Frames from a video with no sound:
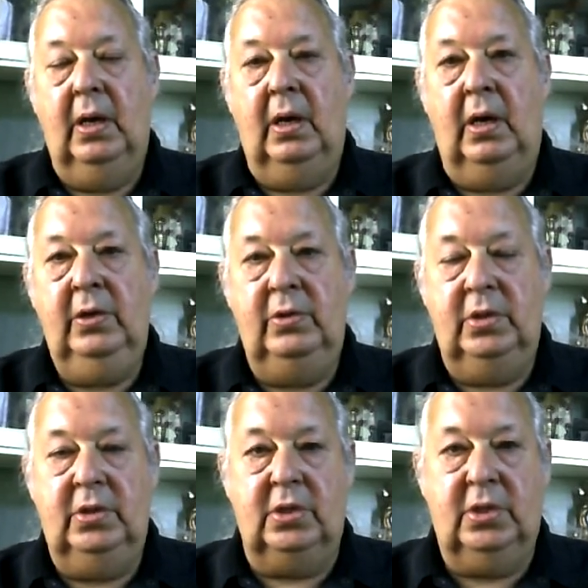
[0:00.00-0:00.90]
I used
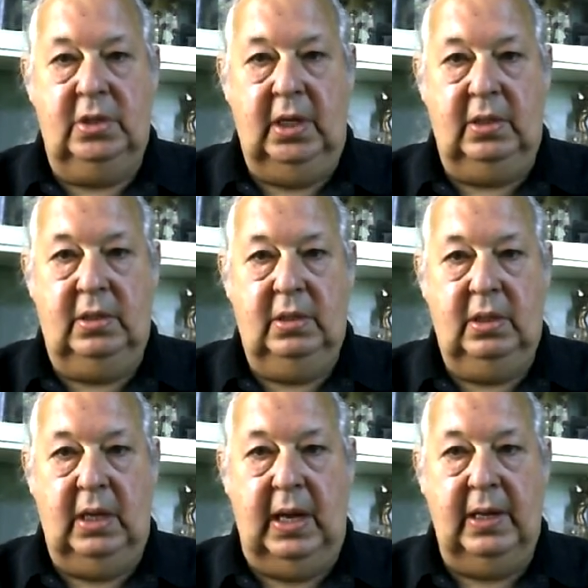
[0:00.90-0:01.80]
to just sit
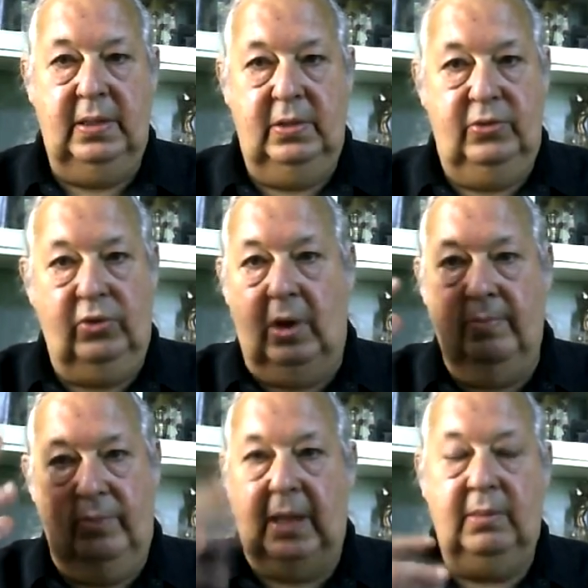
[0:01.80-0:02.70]
and try
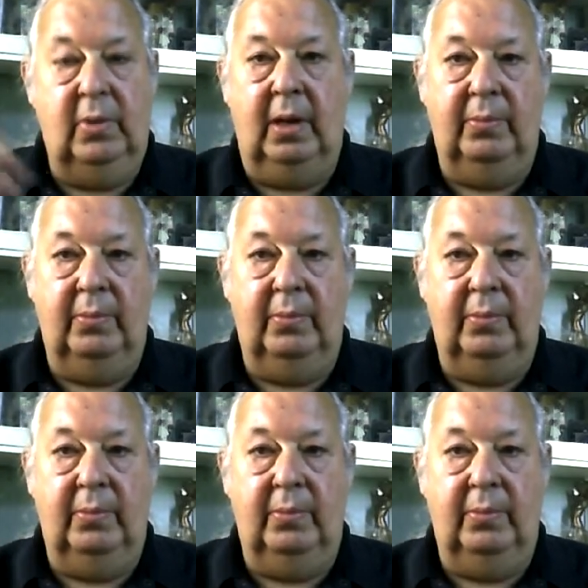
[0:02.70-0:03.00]
and blank my